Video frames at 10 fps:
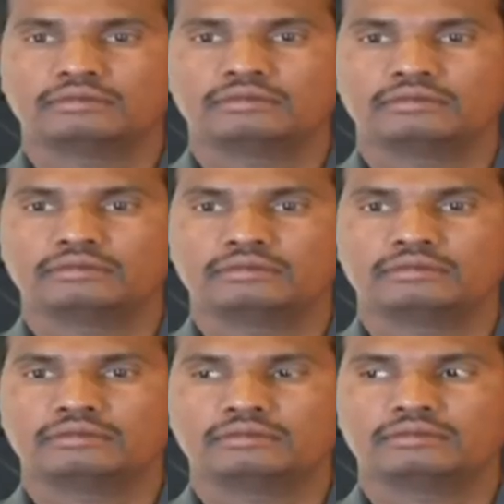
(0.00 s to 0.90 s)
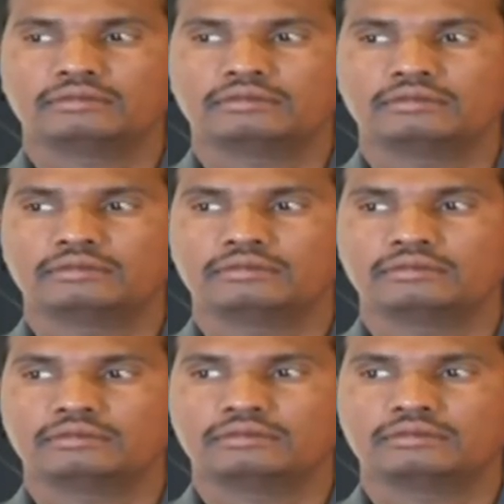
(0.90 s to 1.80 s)

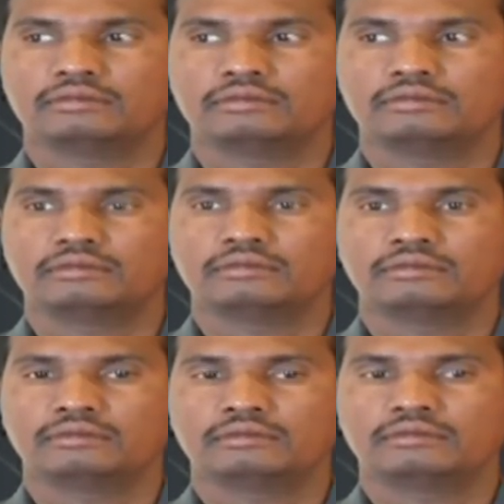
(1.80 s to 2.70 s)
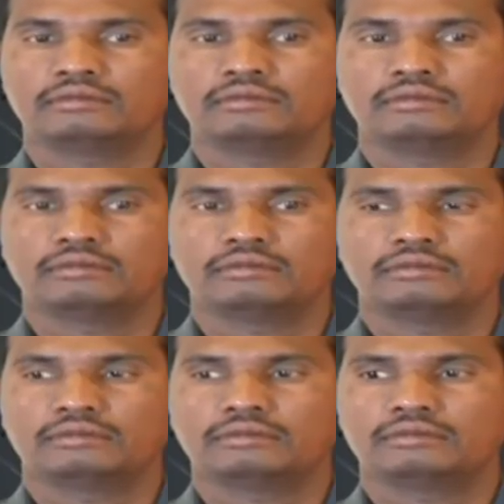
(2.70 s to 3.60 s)

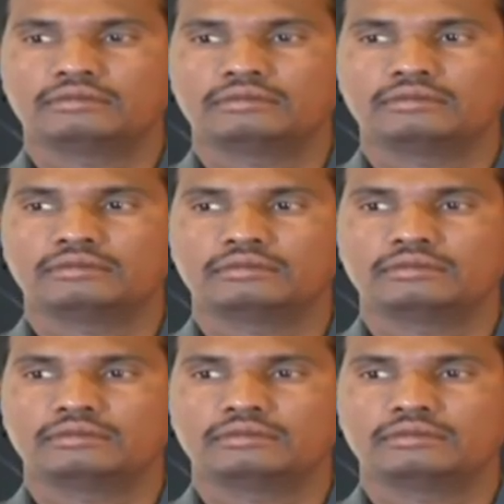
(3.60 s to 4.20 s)
[no speech]